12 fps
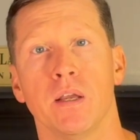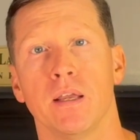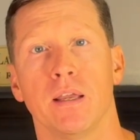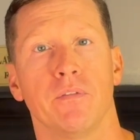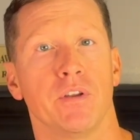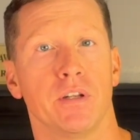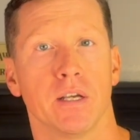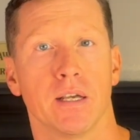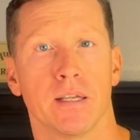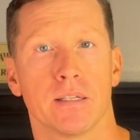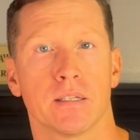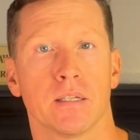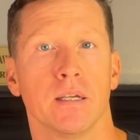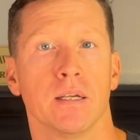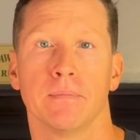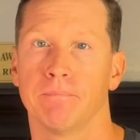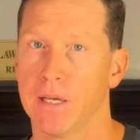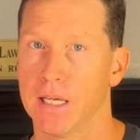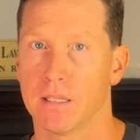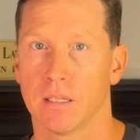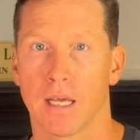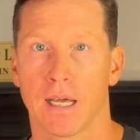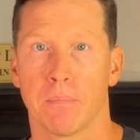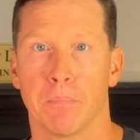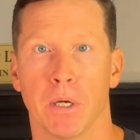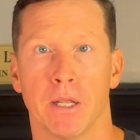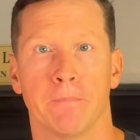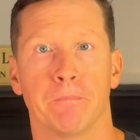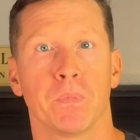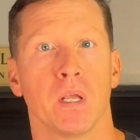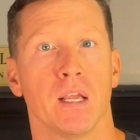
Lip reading: If it does, hit the like button.